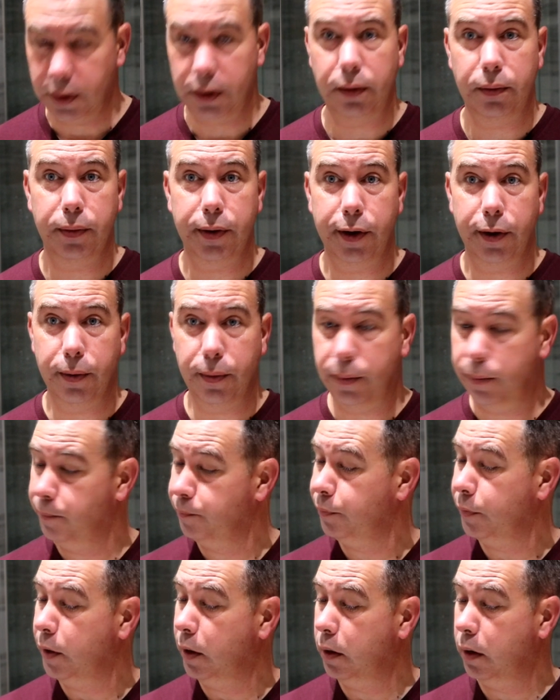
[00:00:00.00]
There we go.
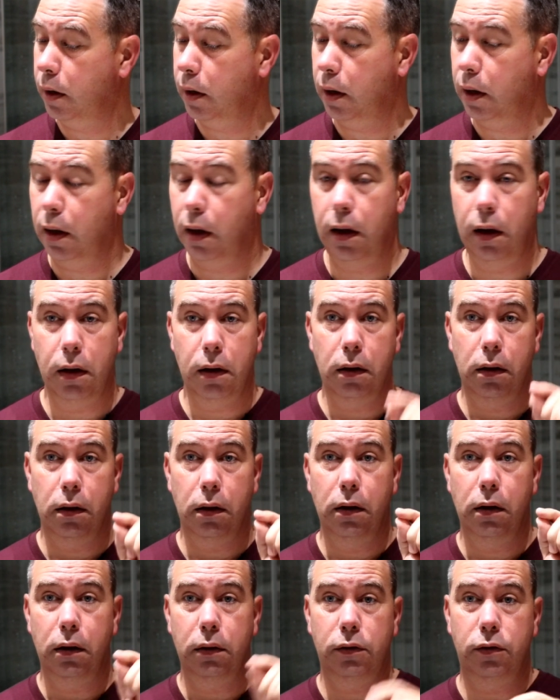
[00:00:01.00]

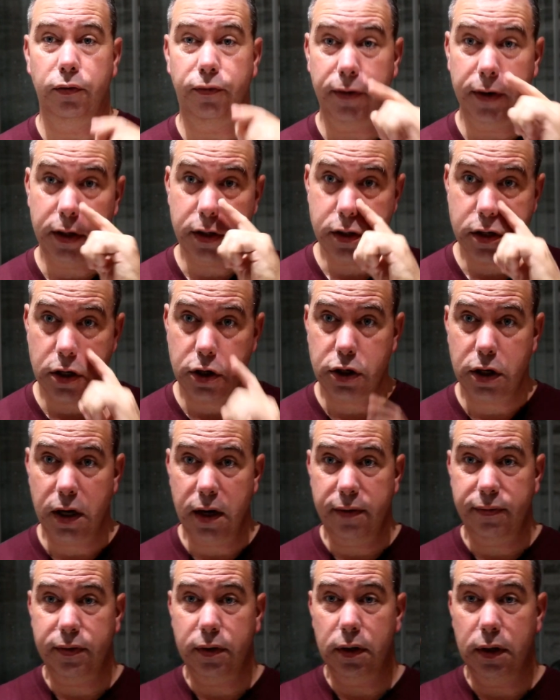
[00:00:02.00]
To finish the
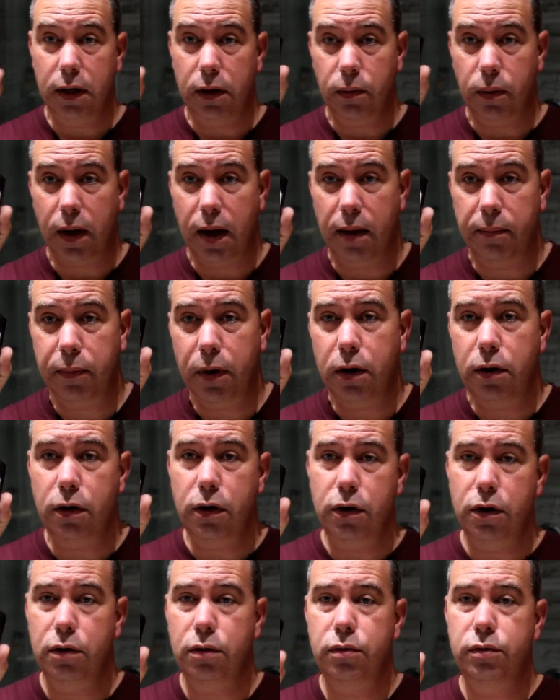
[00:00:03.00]
shave today, okay, I'm going
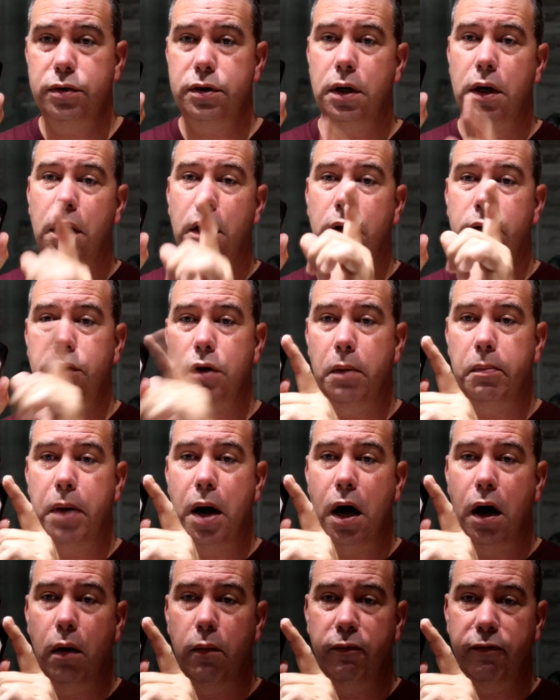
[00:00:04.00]
to use the
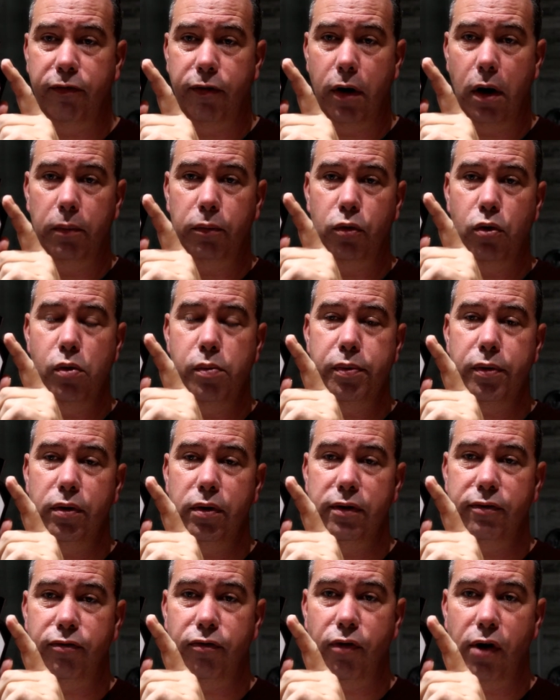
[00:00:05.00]
balm from
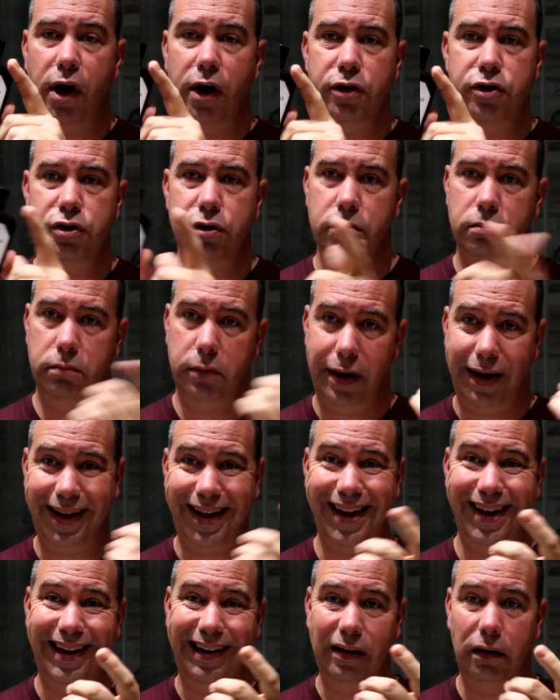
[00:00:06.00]
Cooper and French
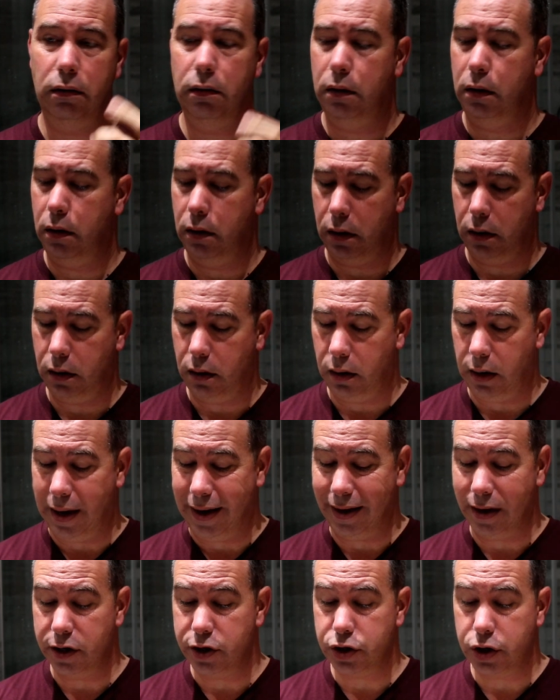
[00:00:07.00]
again,
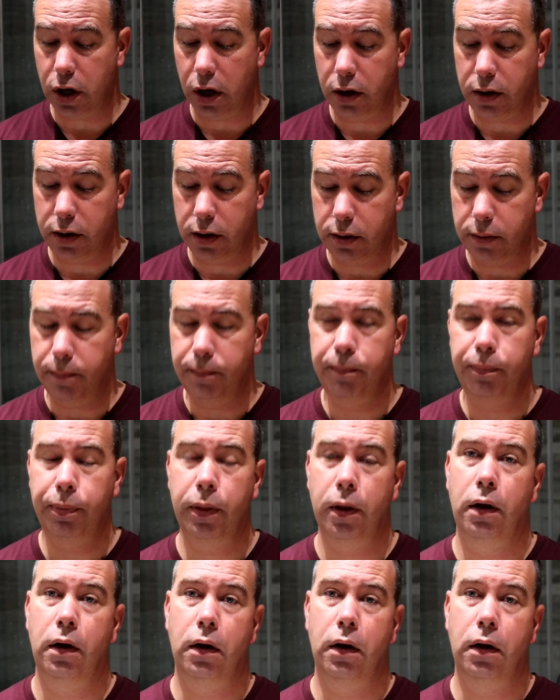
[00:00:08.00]
English Garden.